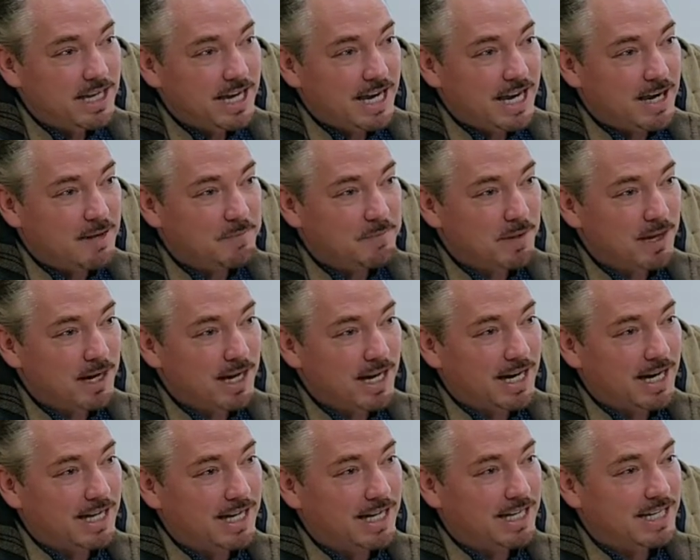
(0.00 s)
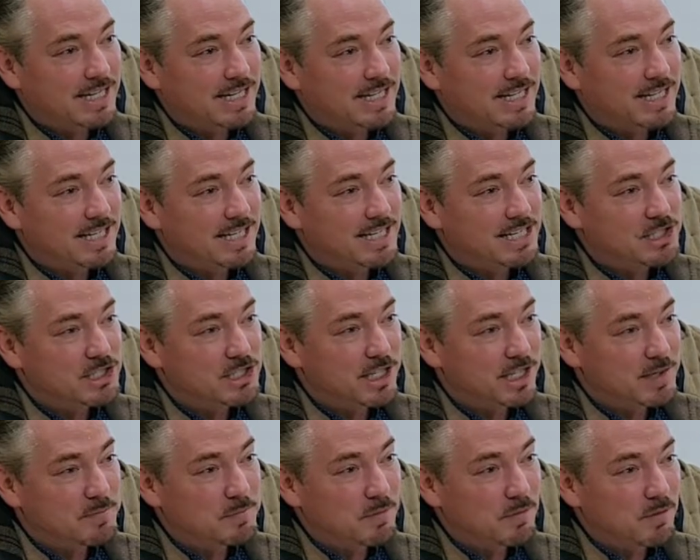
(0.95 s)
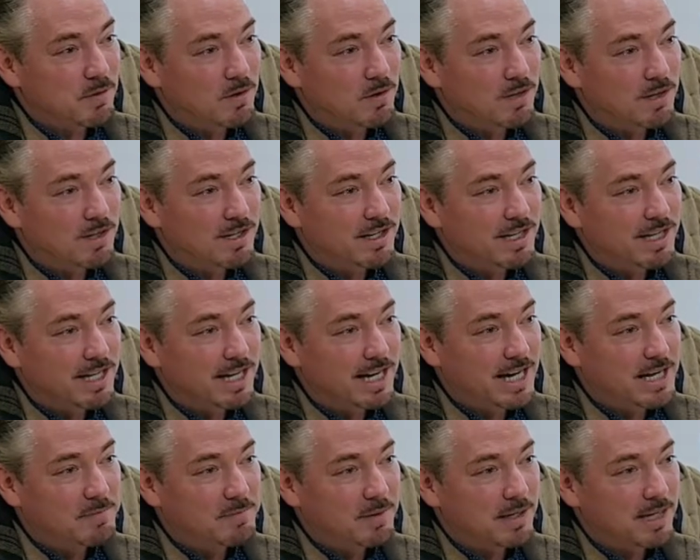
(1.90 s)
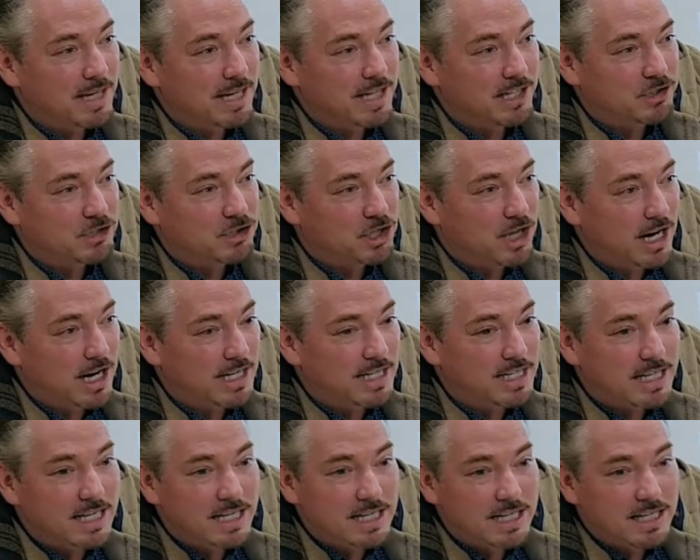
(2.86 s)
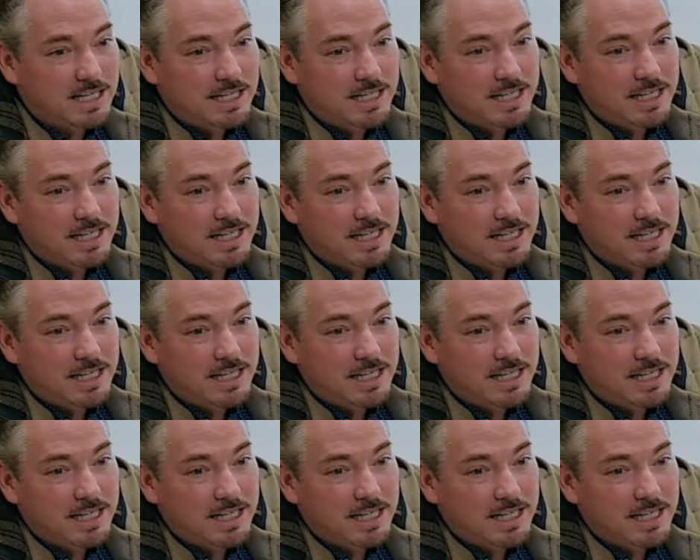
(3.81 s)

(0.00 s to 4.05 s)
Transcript: and by uh, Singapore and by China